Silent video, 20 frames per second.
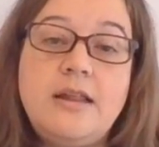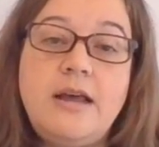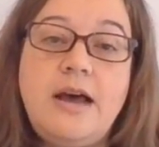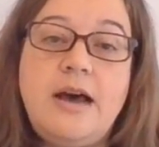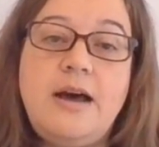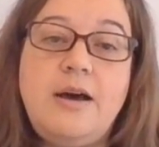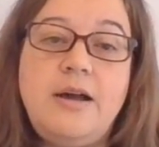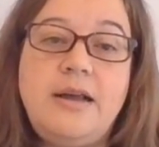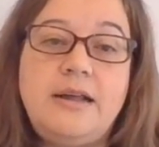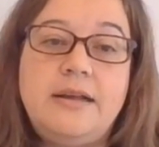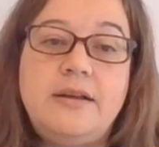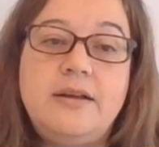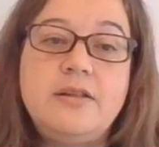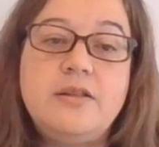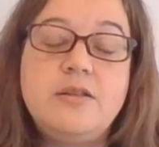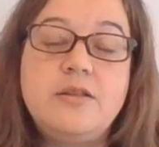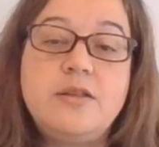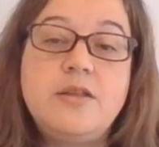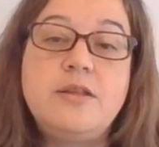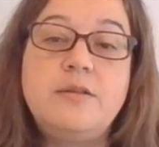
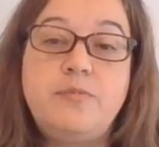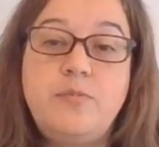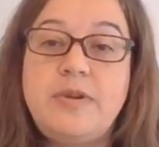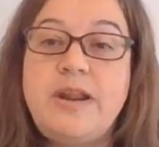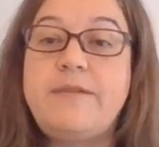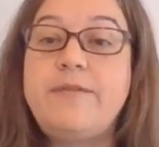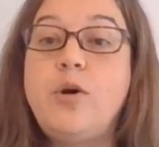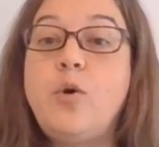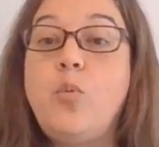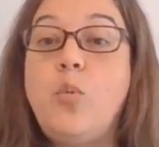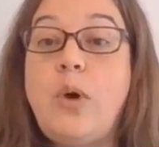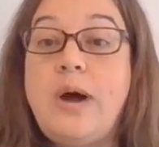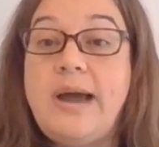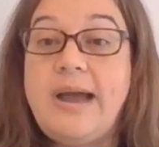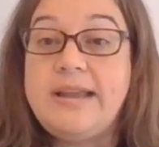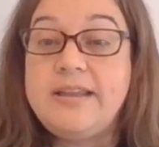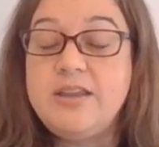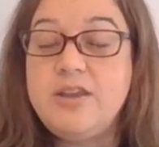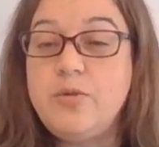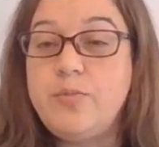The level
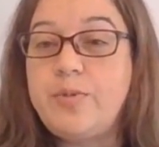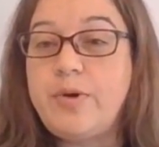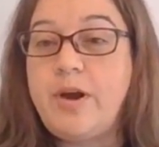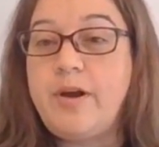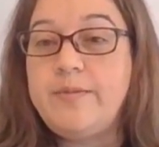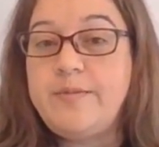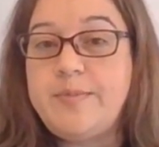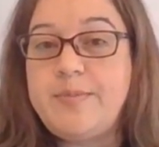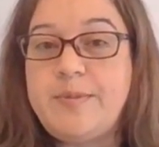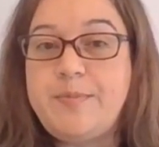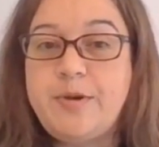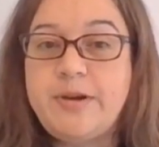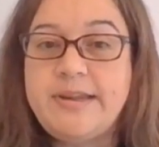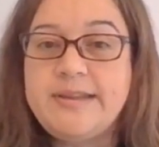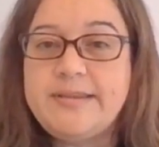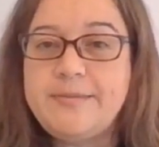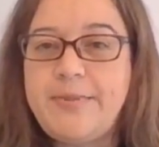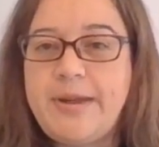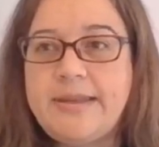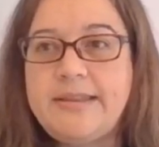1, you'll probably be pretty
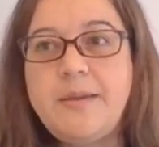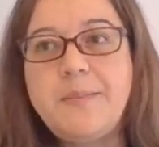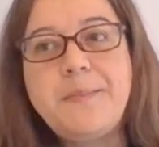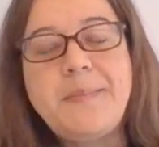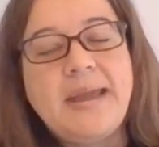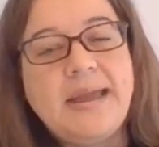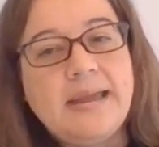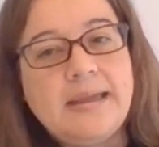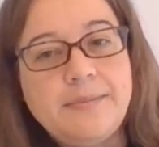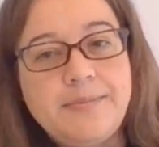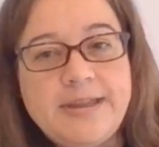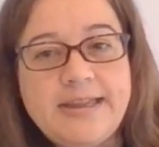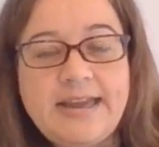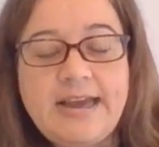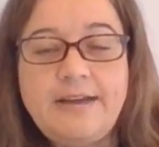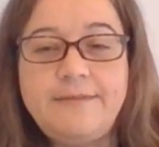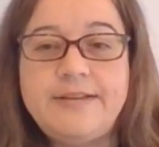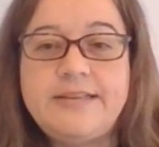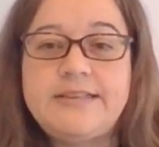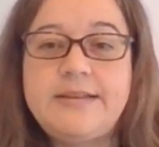independent, maybe
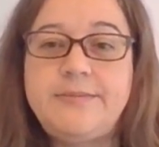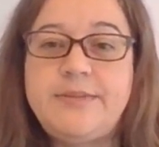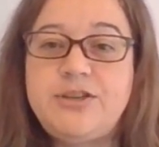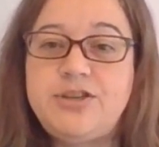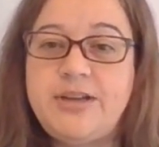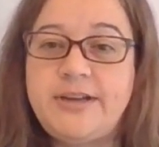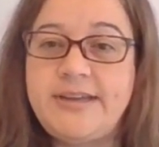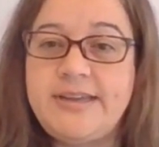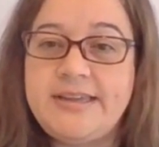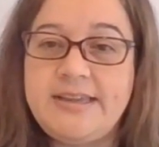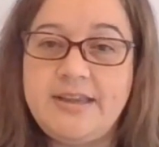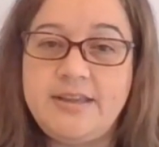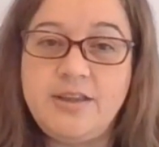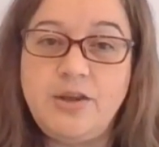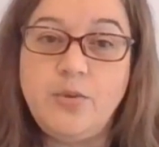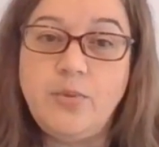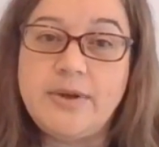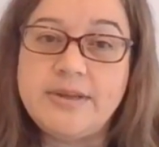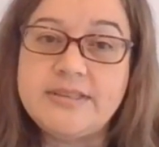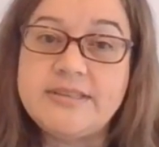having somebody checking in
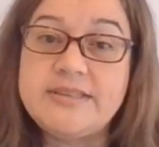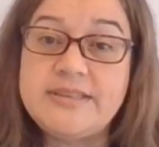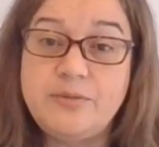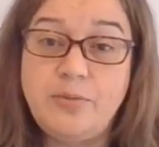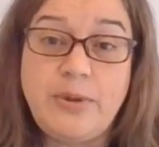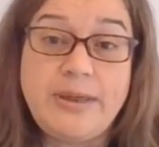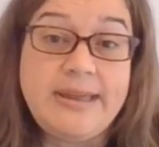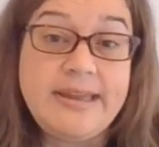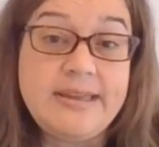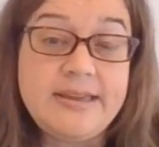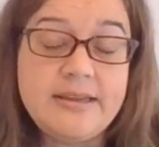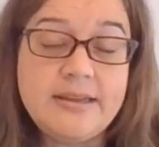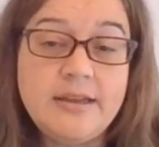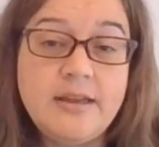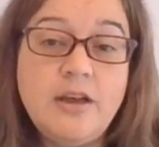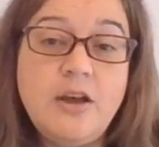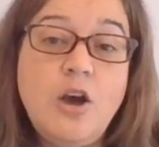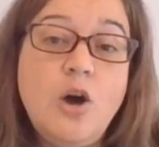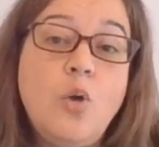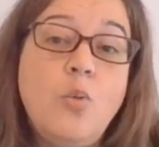you once a week,
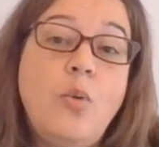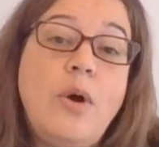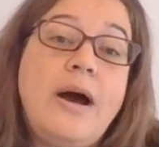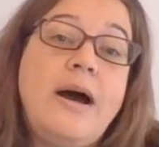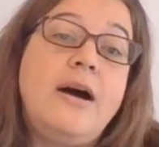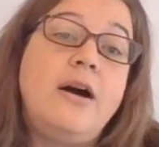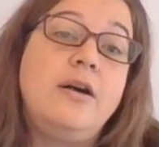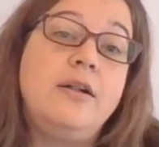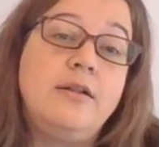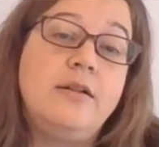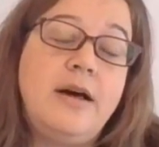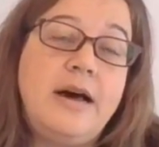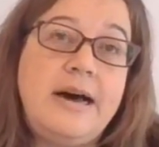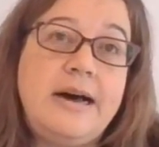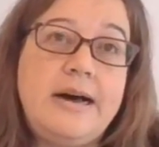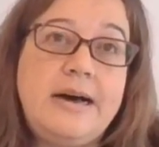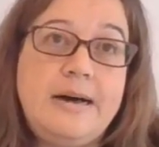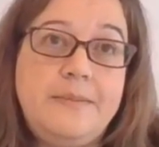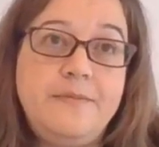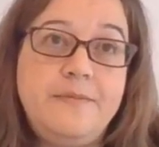while
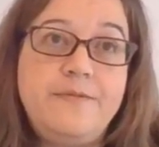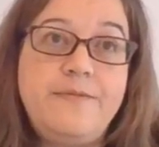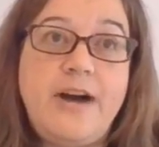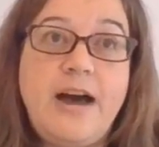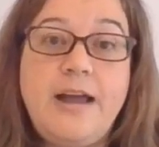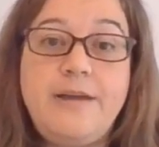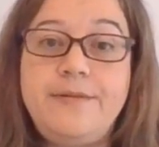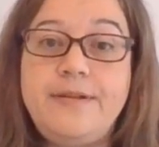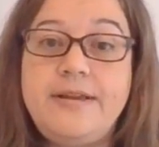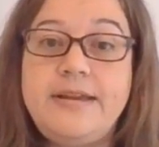5